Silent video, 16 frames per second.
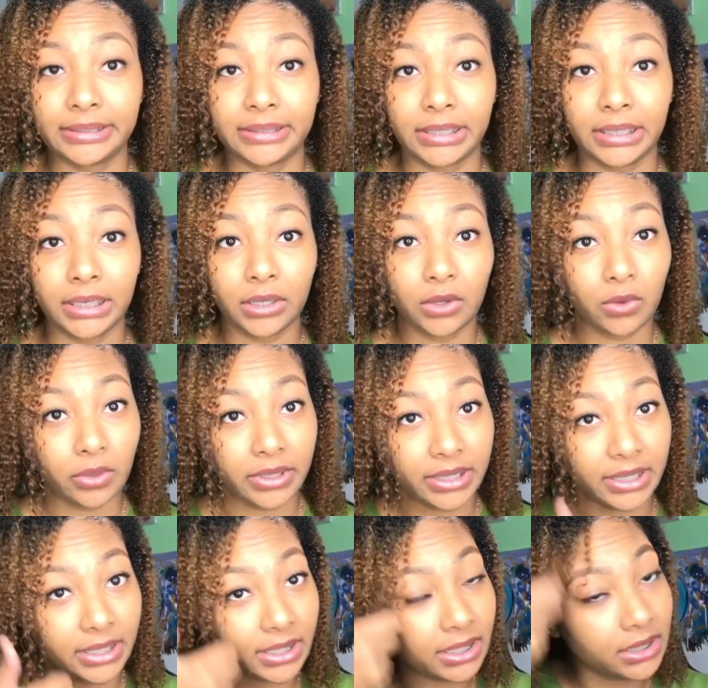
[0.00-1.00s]
did go
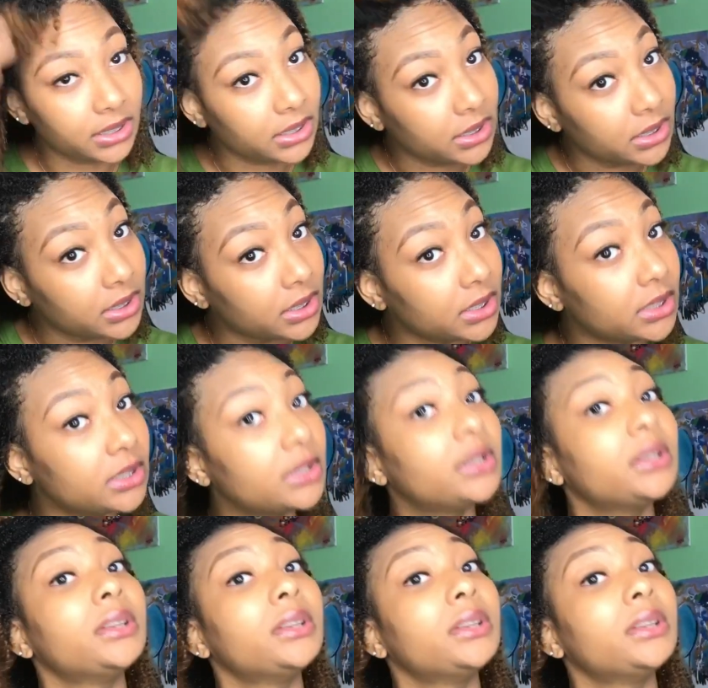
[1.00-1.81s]
ahead and